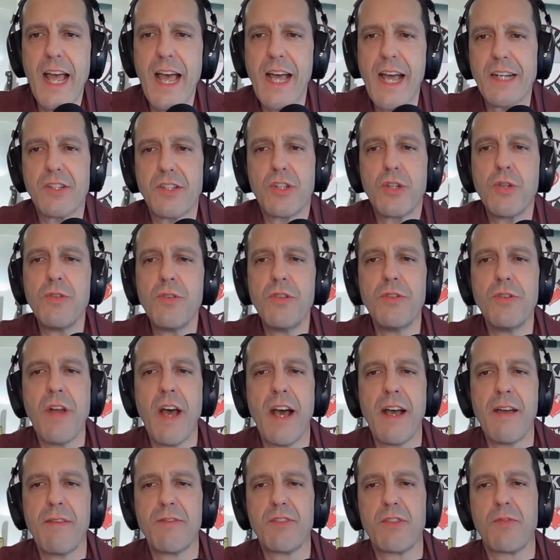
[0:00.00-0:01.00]
at two new
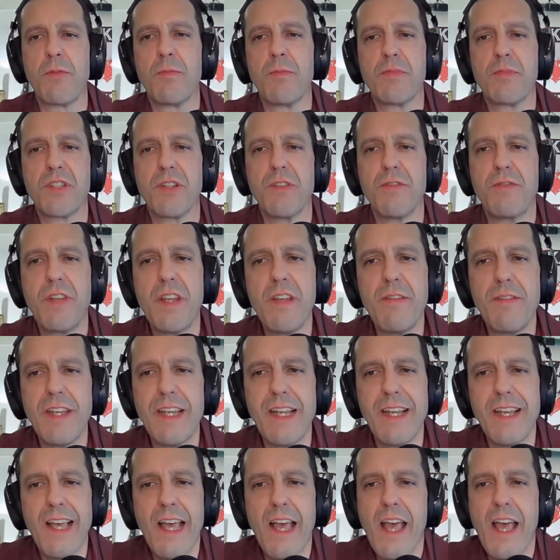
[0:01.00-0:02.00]
knives from
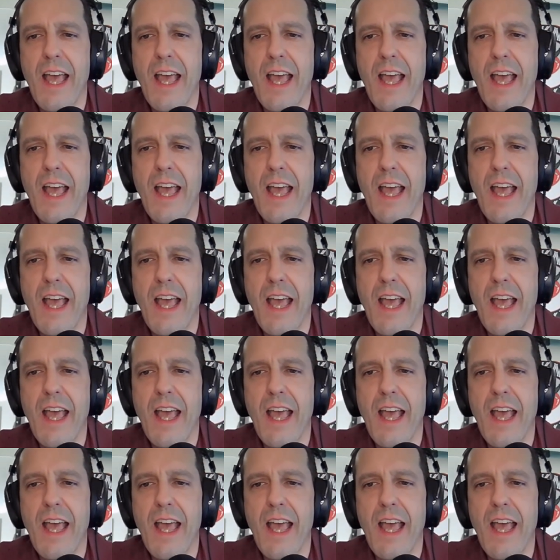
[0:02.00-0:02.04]
Civivi,